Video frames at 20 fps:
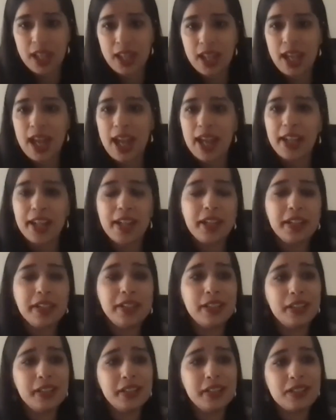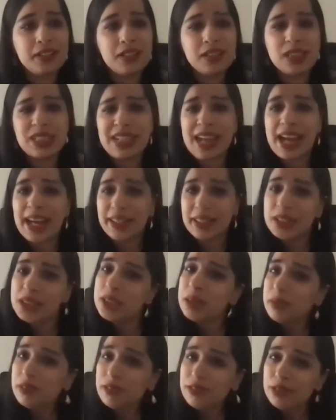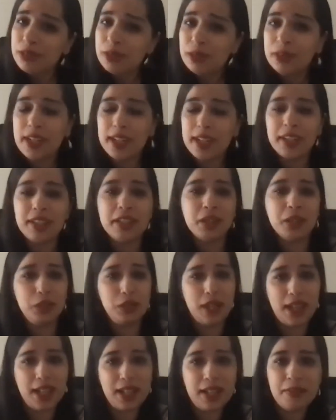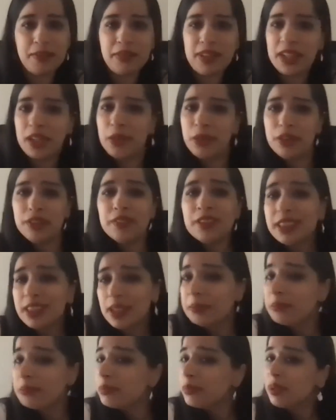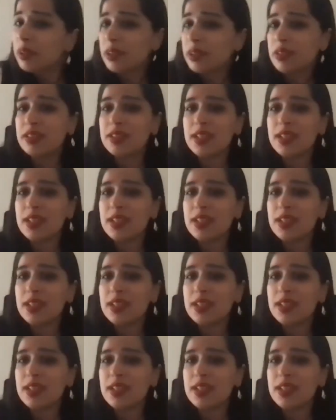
I had done strategy before. I am very good with numbers.